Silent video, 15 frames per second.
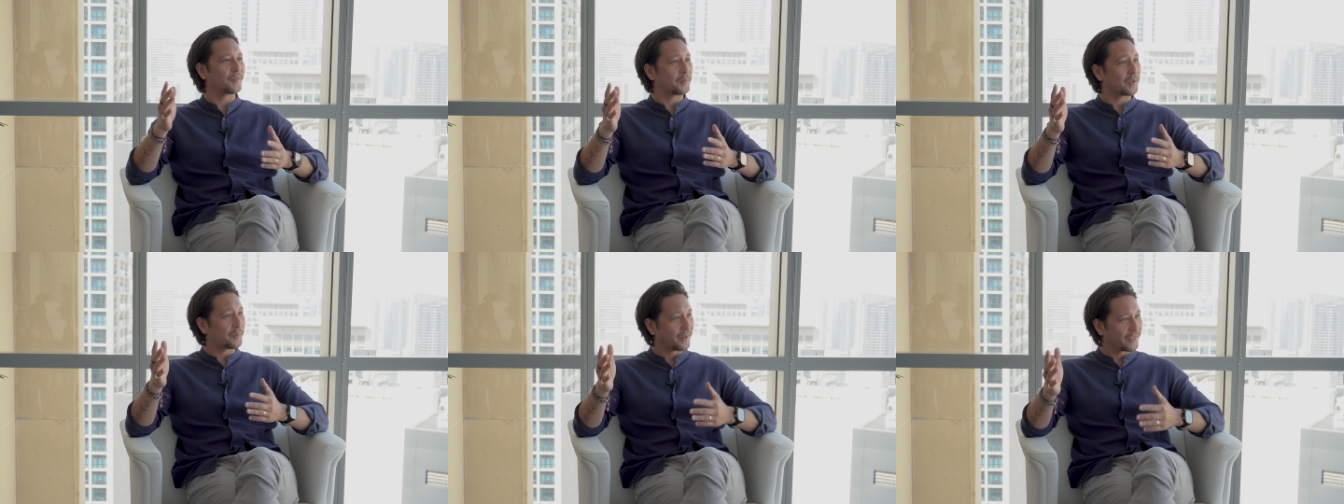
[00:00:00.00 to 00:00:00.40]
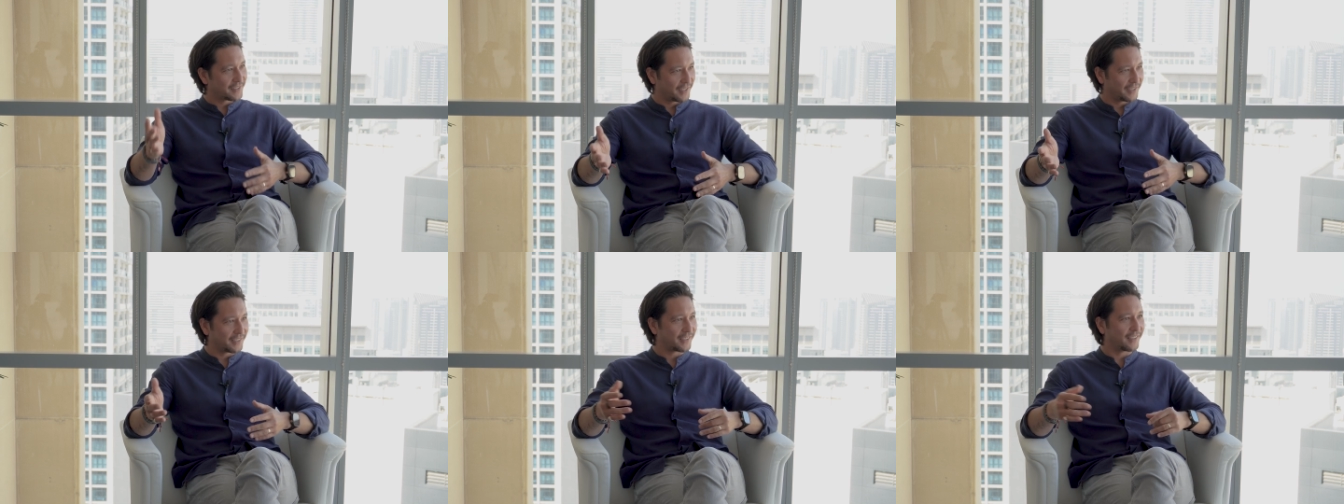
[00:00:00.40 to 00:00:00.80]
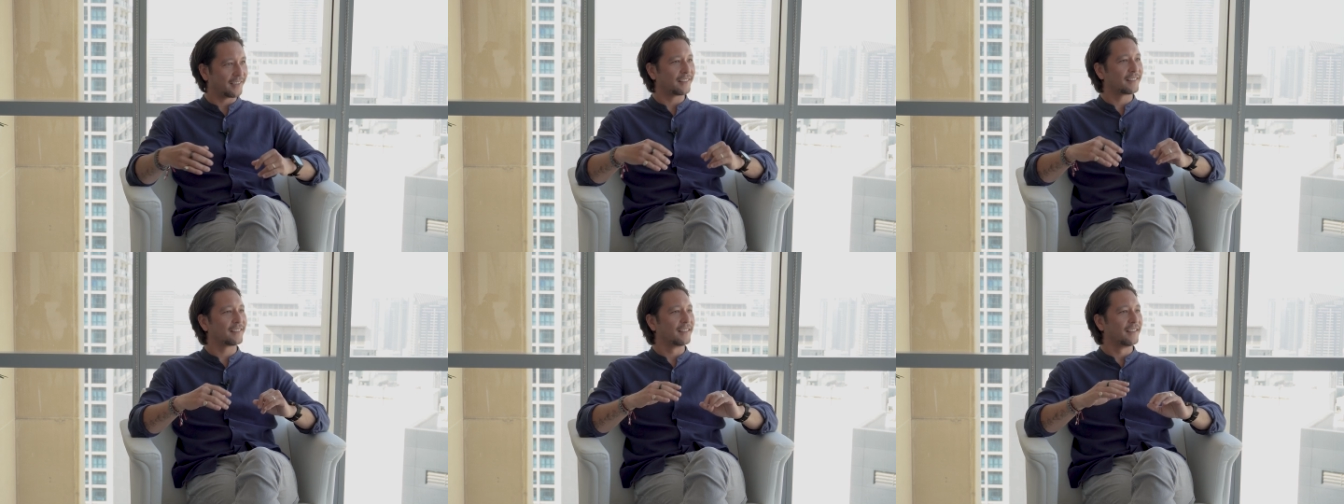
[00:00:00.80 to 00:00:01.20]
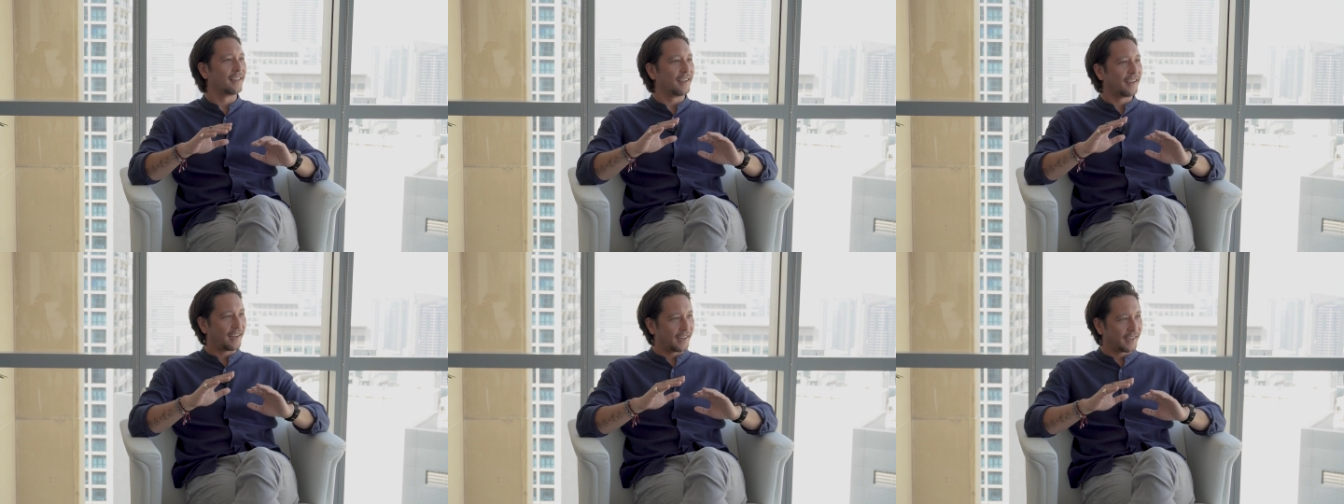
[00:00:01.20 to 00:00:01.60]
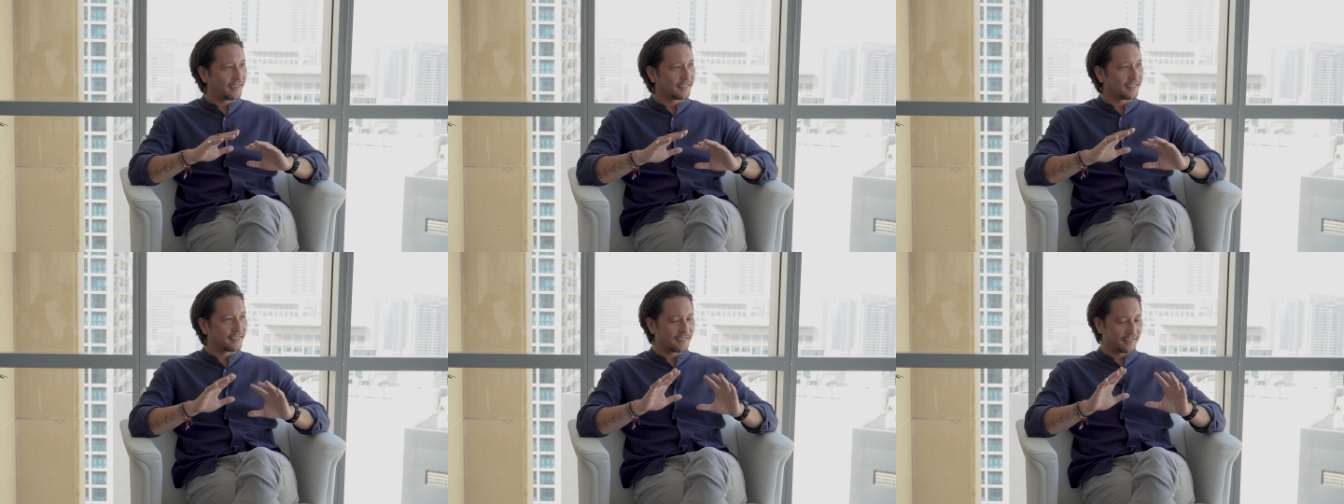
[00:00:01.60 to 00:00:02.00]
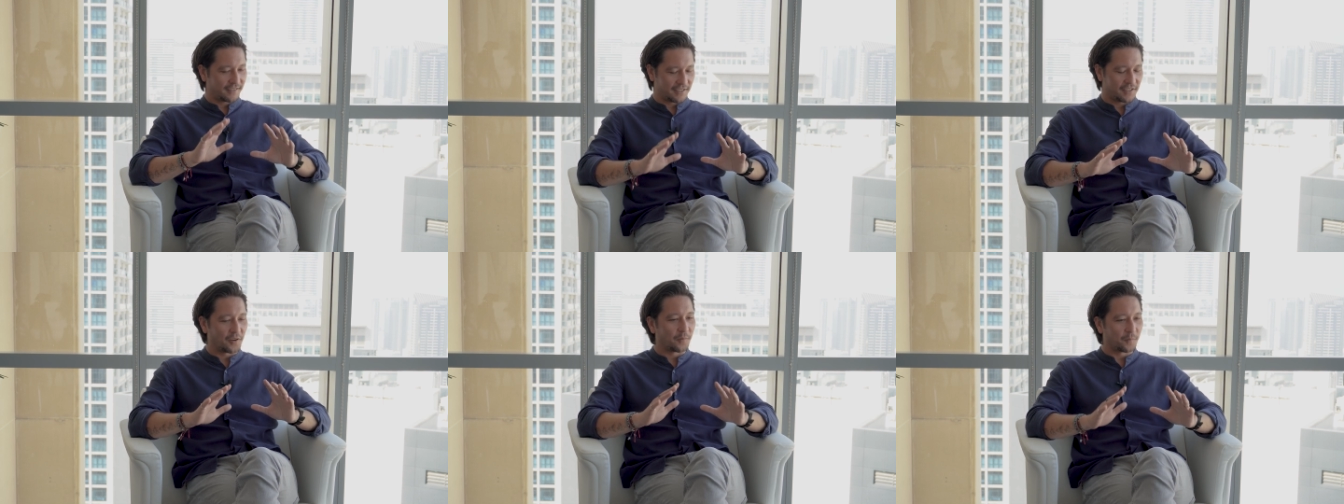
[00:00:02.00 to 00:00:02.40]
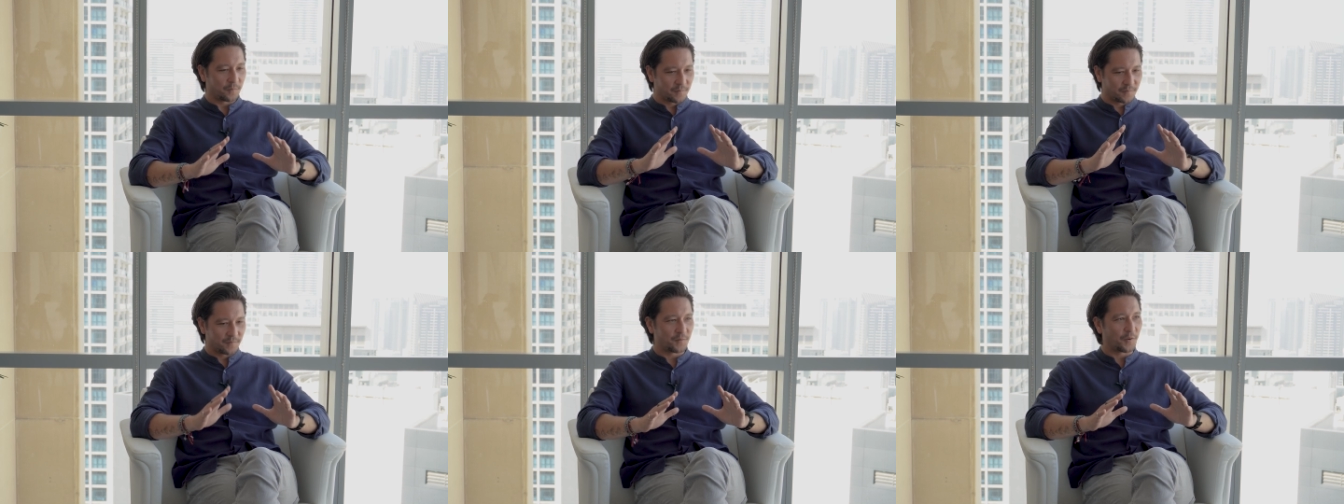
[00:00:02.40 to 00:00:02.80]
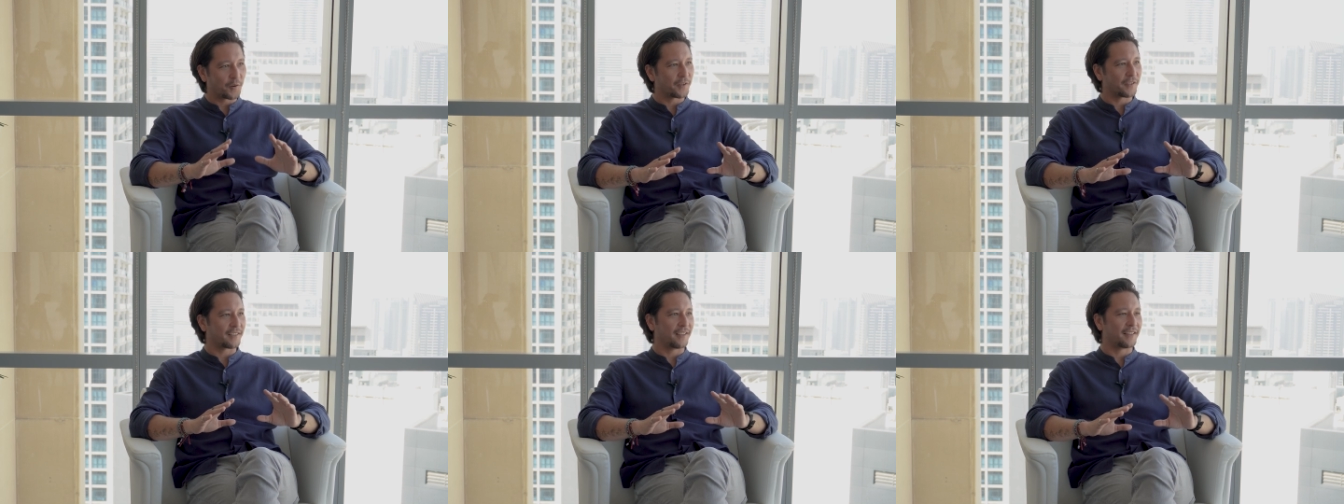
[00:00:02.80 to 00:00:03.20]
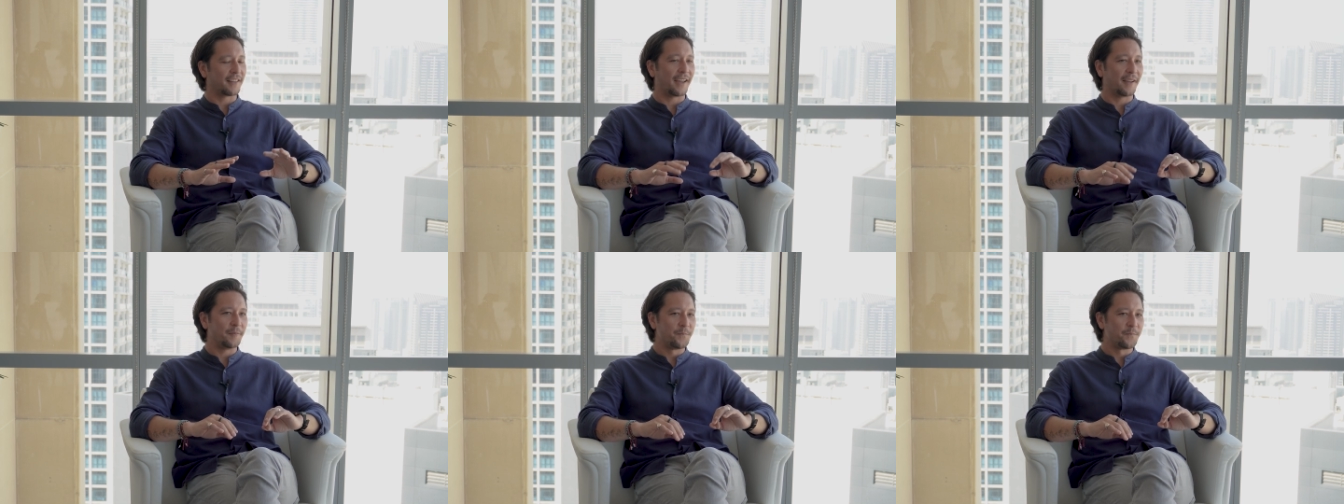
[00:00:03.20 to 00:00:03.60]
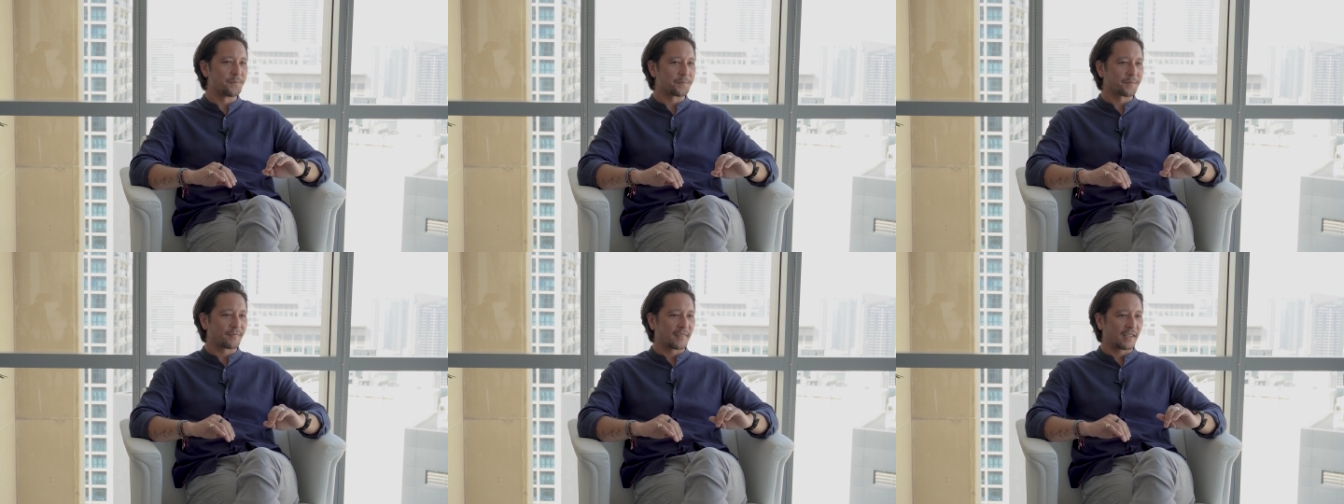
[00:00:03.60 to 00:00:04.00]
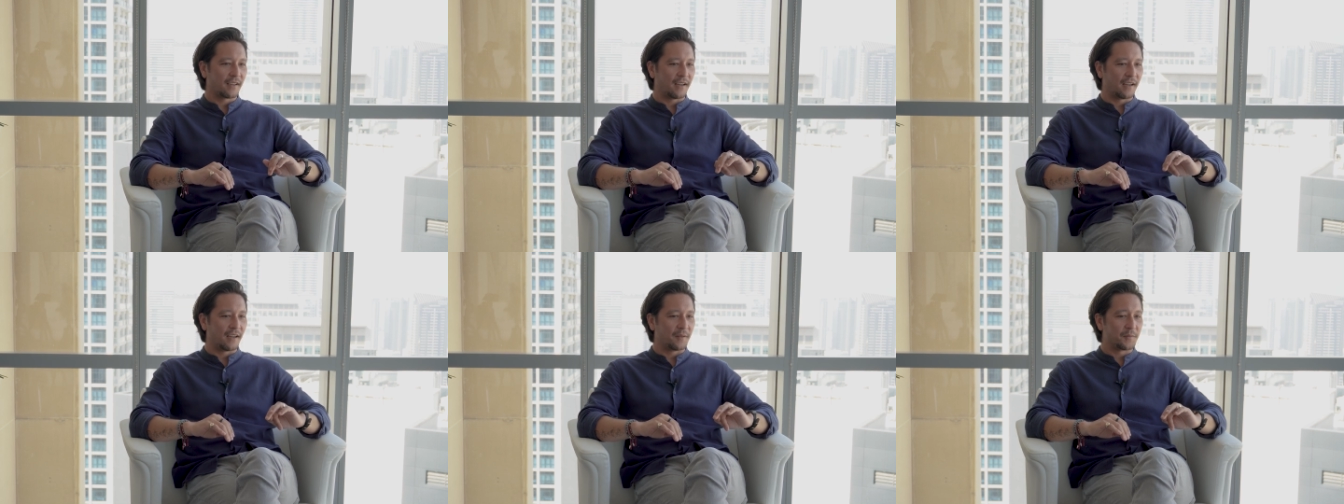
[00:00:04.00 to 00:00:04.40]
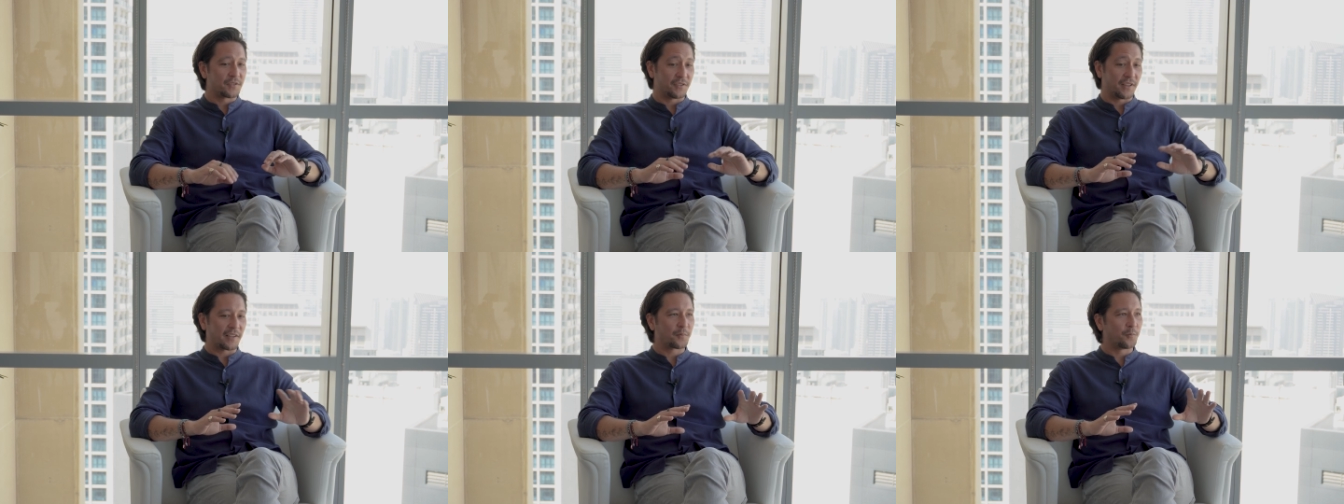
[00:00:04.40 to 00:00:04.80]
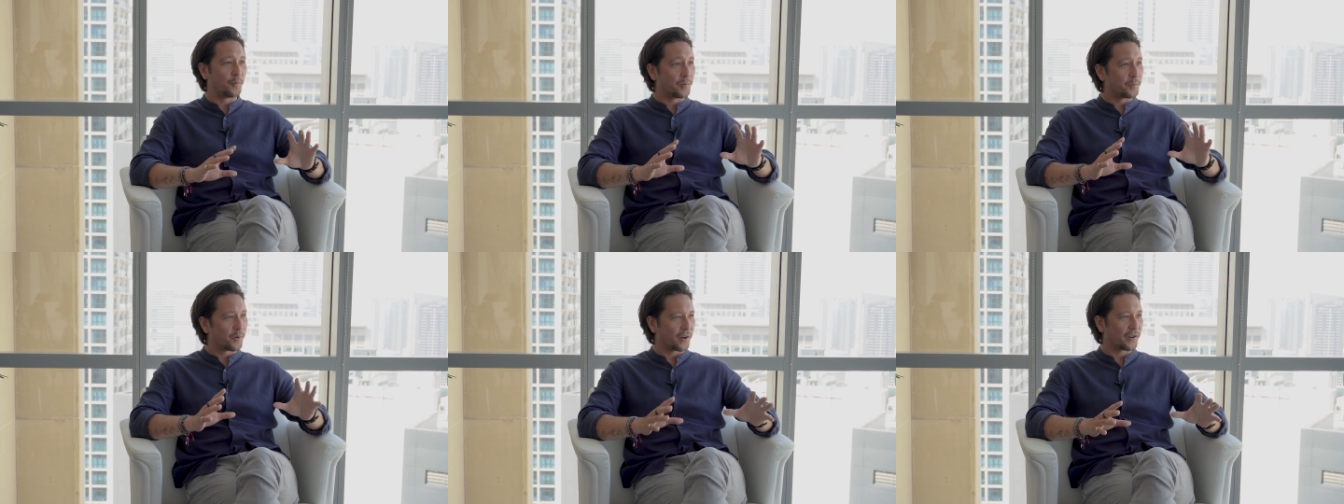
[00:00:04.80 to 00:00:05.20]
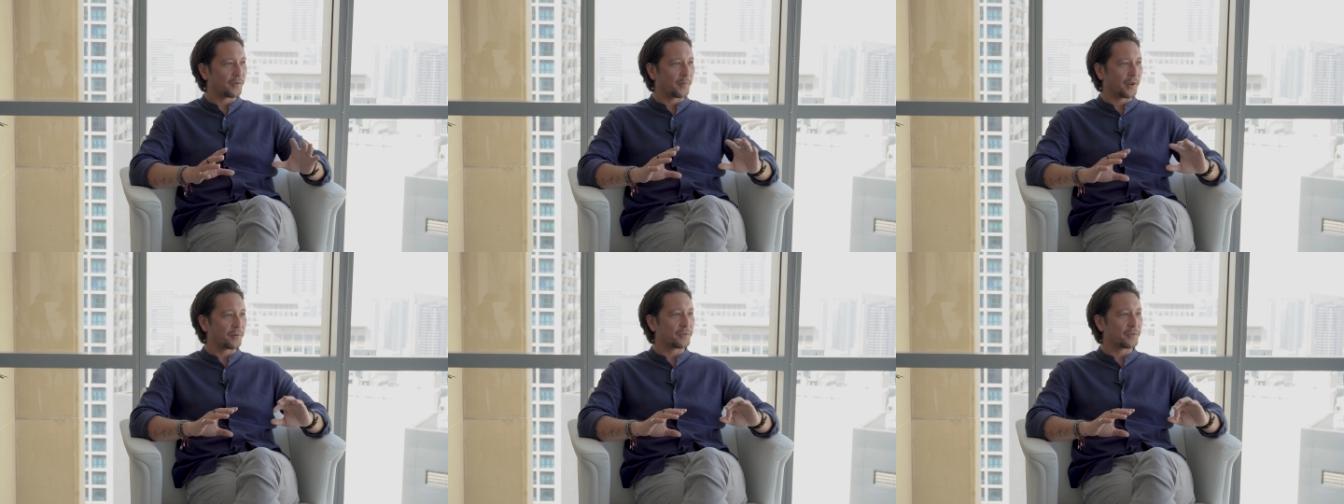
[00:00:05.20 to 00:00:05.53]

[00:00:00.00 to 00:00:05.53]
I'm gonna give my son a kiss, and you know, focus on that. Um, so that's one part of my